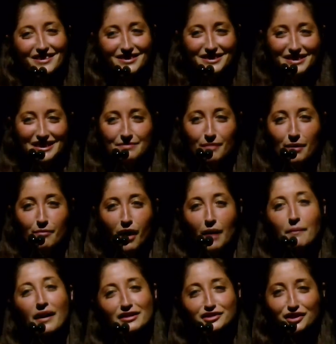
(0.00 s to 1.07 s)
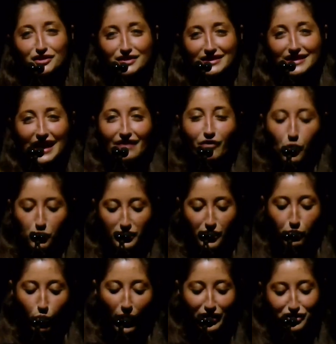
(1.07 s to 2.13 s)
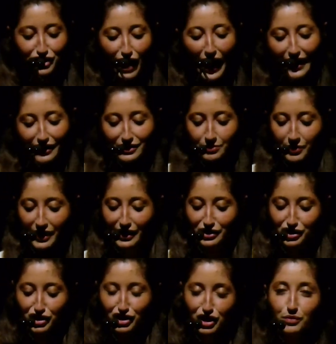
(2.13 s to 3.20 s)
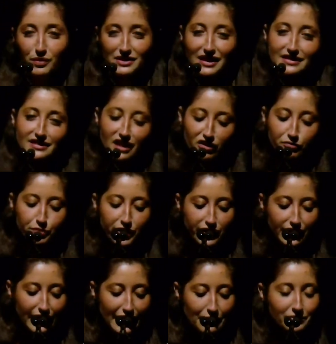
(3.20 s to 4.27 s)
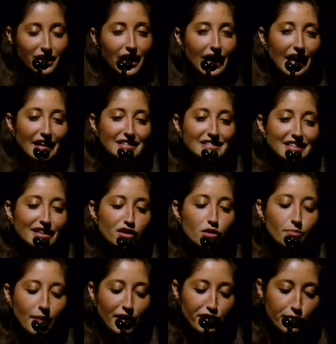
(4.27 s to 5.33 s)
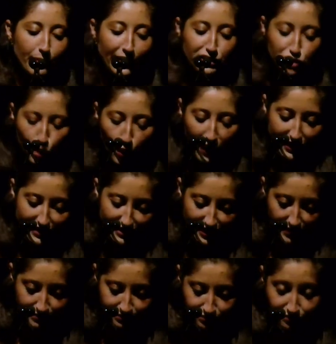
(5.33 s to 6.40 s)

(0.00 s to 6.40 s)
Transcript: See, my mom had chosen to have only one child because she was a self proclaimed single mother by choice.